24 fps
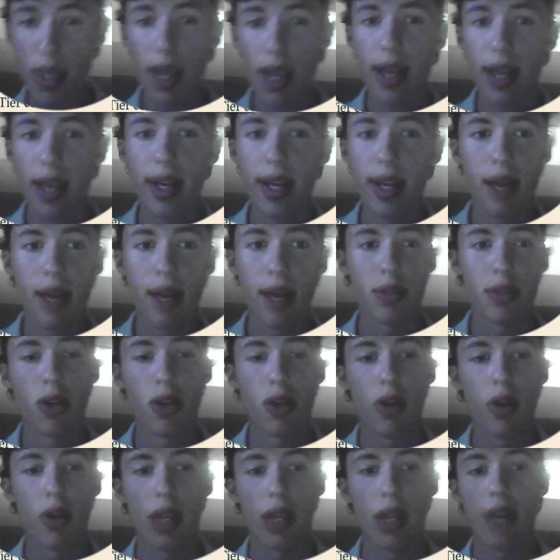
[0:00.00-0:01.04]
and yeah, so
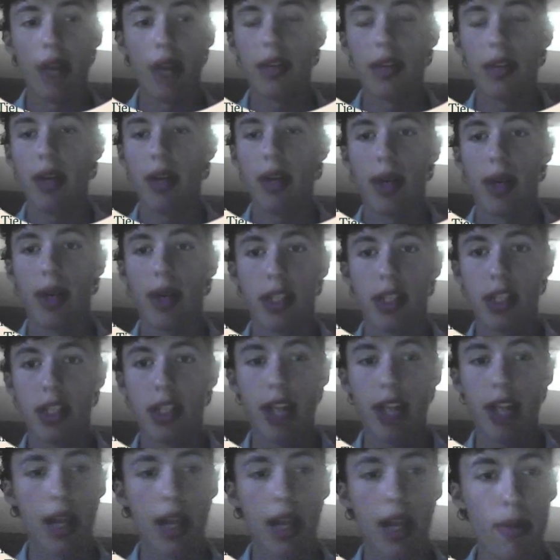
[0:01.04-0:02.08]
on the left here, we can see
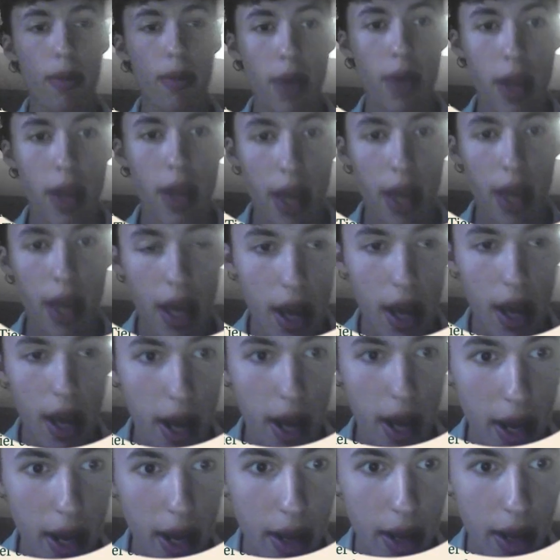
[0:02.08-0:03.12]
xylem,
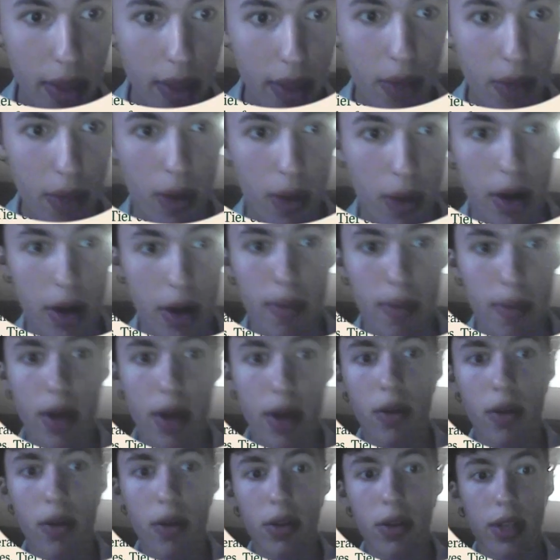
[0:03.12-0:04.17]
water and
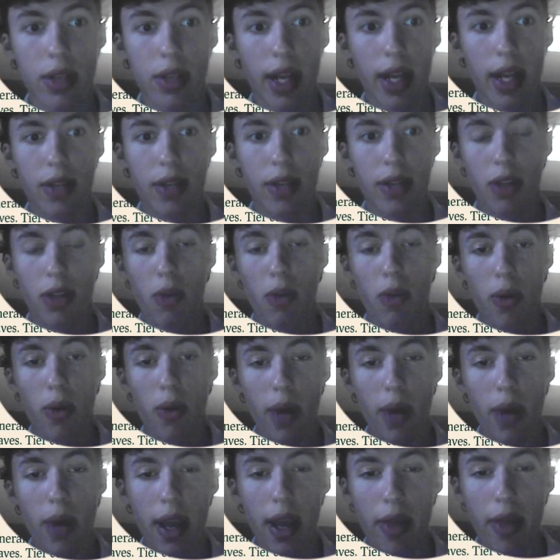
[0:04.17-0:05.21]
minerals, and it's only one
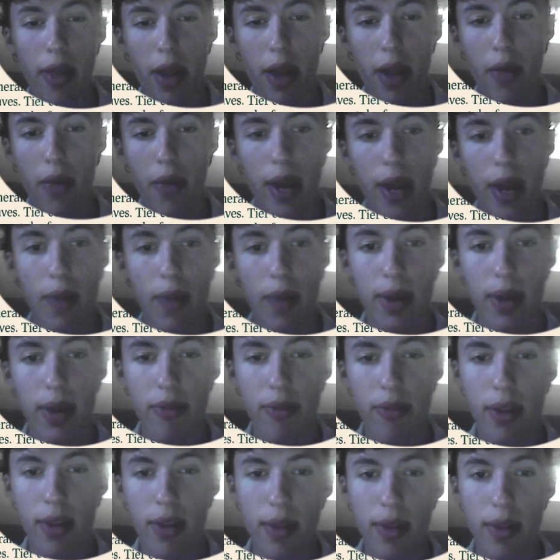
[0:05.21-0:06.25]
way. And then on the right, we have
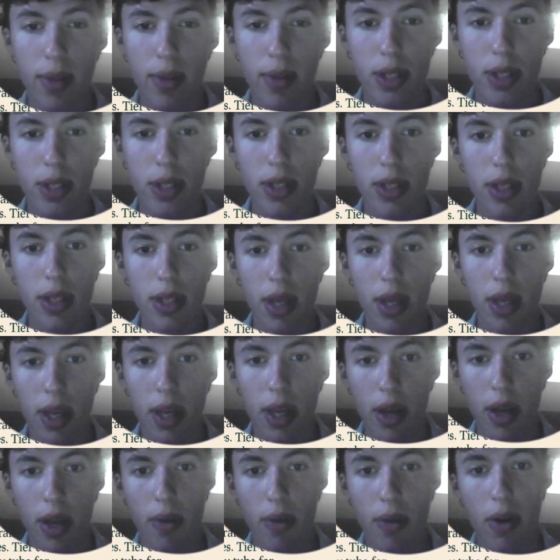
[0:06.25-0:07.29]
phylum, which is
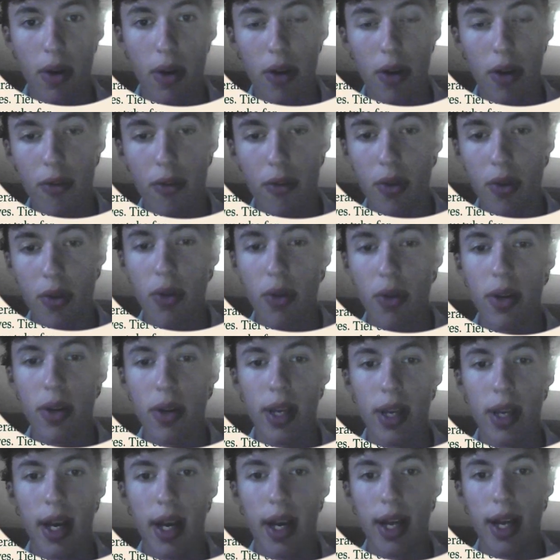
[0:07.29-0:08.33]
water and food.
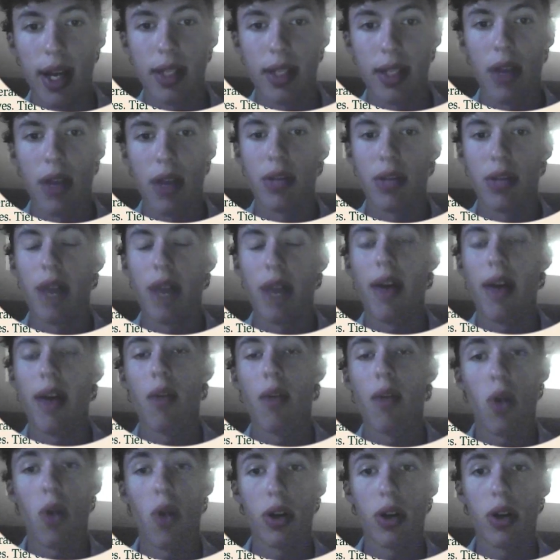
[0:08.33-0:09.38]
Cells have end
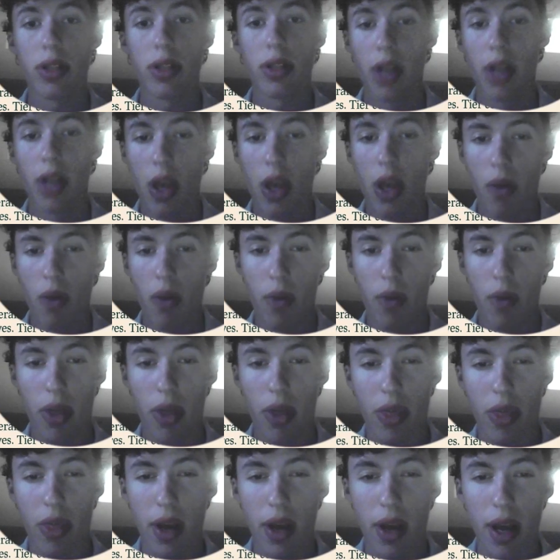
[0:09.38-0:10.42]
walls
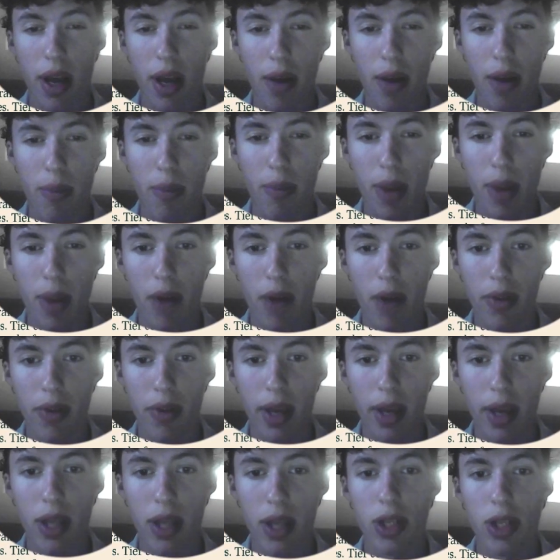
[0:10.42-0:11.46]
with
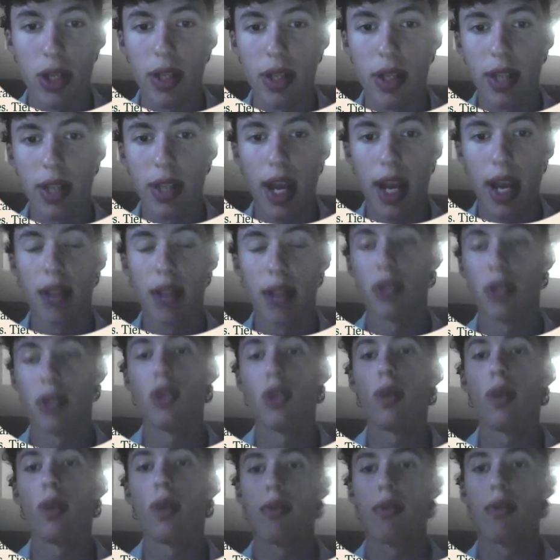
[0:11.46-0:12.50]
purifications, and it's a
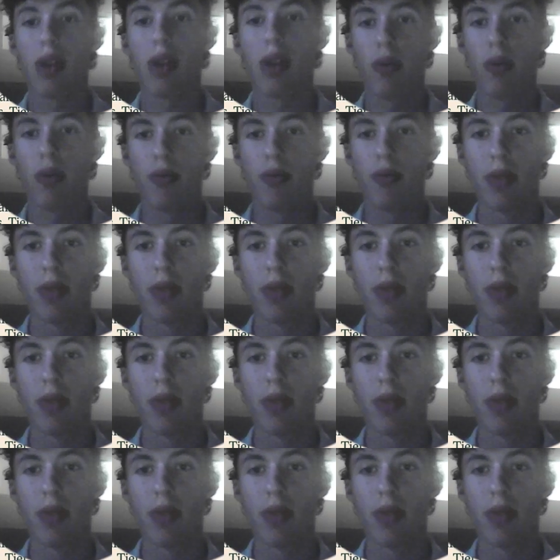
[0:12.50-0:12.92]
two-way flow.